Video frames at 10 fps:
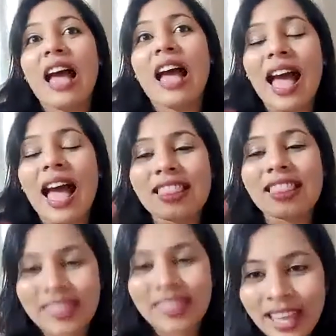And
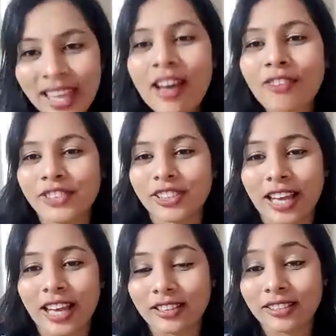then after
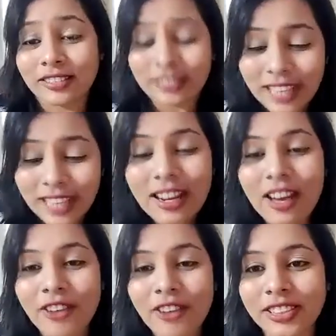that, then
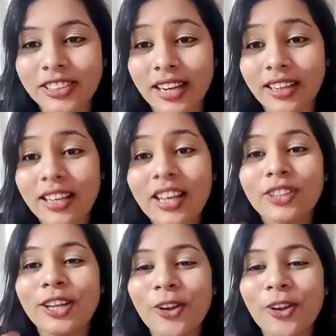after that, the
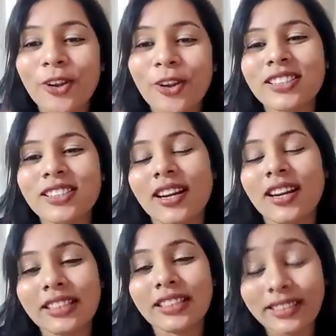Lord
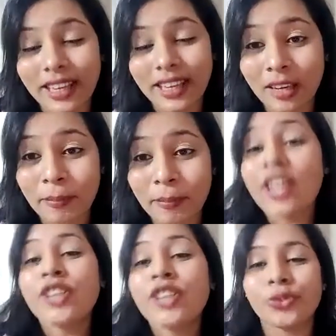started taking me
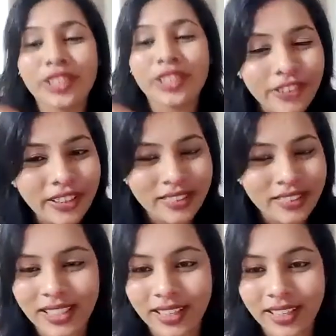to different
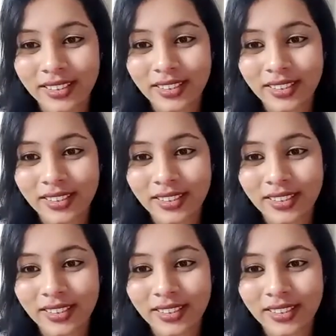states,